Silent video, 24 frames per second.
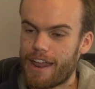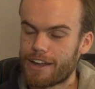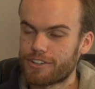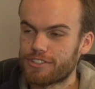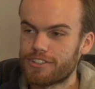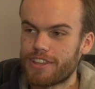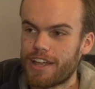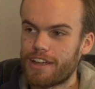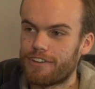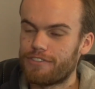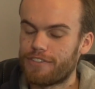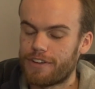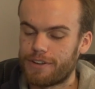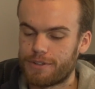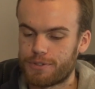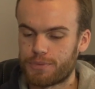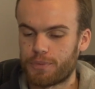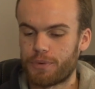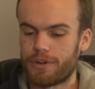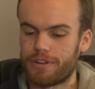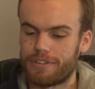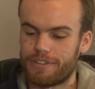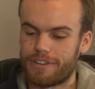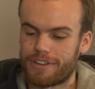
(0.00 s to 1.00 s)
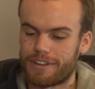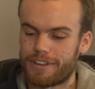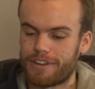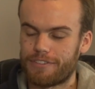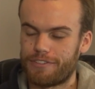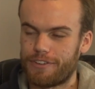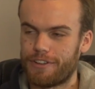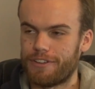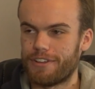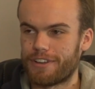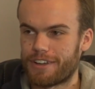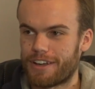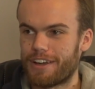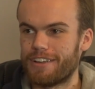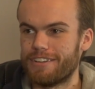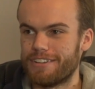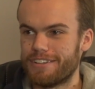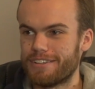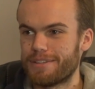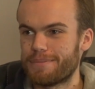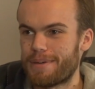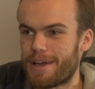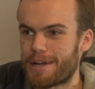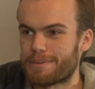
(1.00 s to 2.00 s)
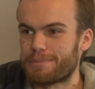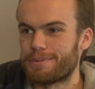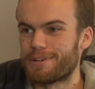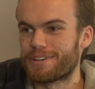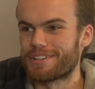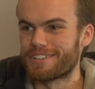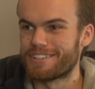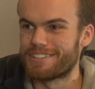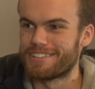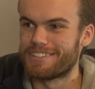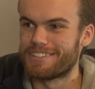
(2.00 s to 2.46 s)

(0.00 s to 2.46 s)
and actually that event is when like I felt like I need the MacBook.